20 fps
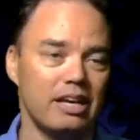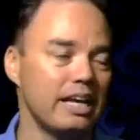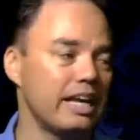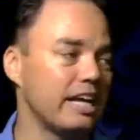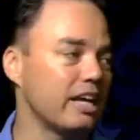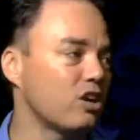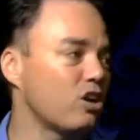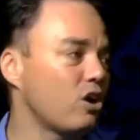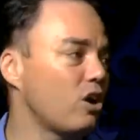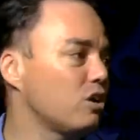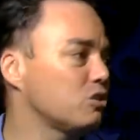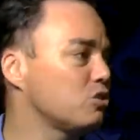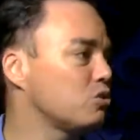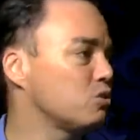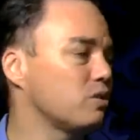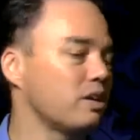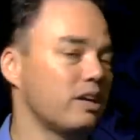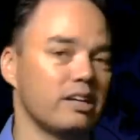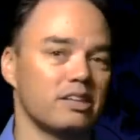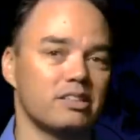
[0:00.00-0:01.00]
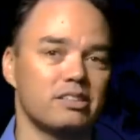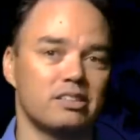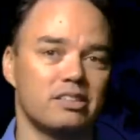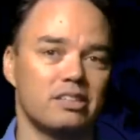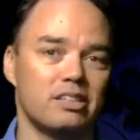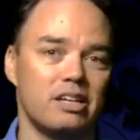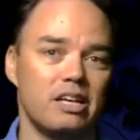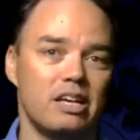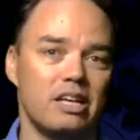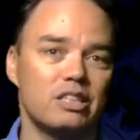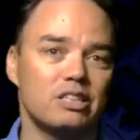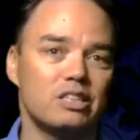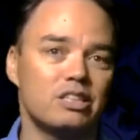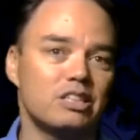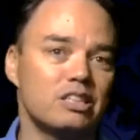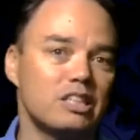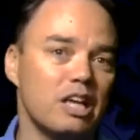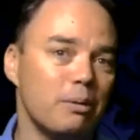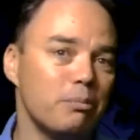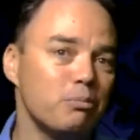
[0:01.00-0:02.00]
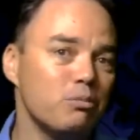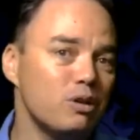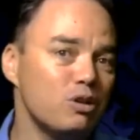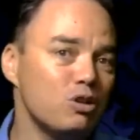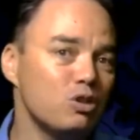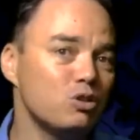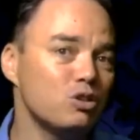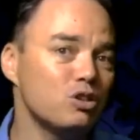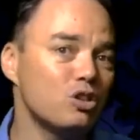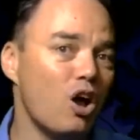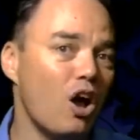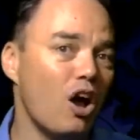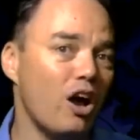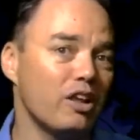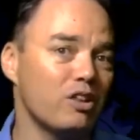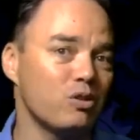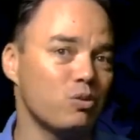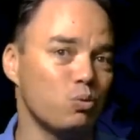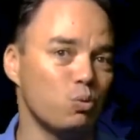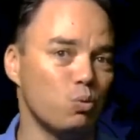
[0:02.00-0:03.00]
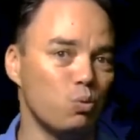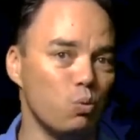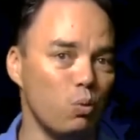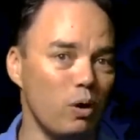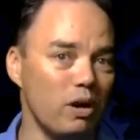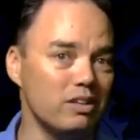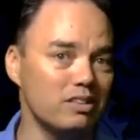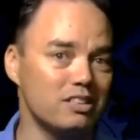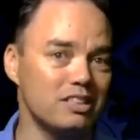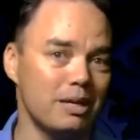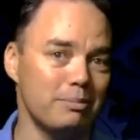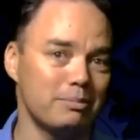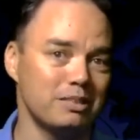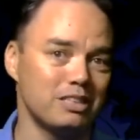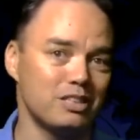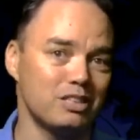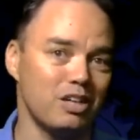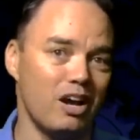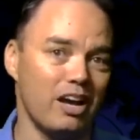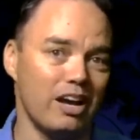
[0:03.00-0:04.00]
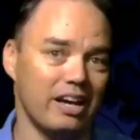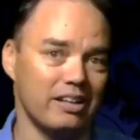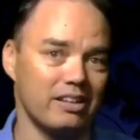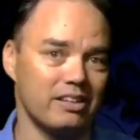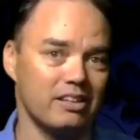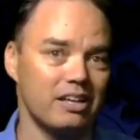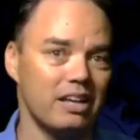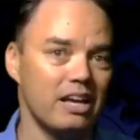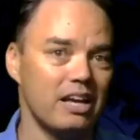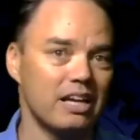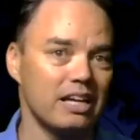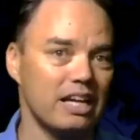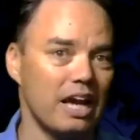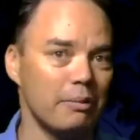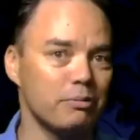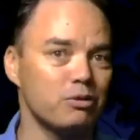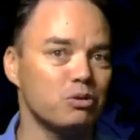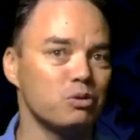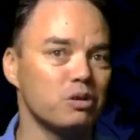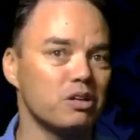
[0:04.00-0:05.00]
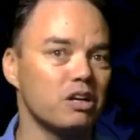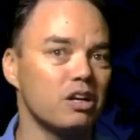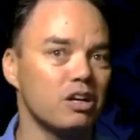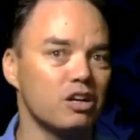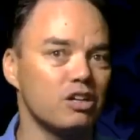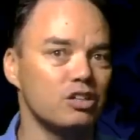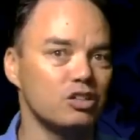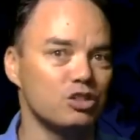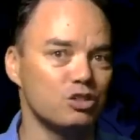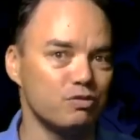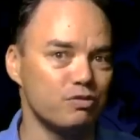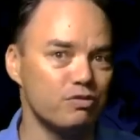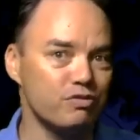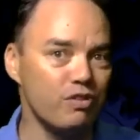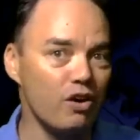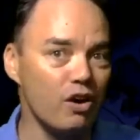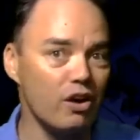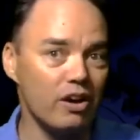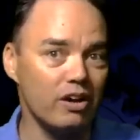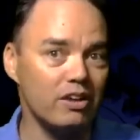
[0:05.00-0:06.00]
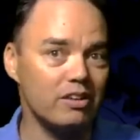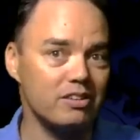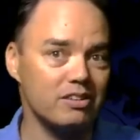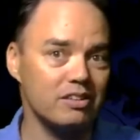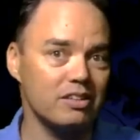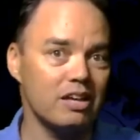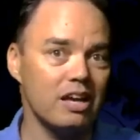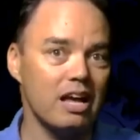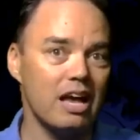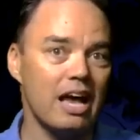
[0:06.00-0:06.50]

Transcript: In contrast, someone who denies well-established science comes to a conclusion first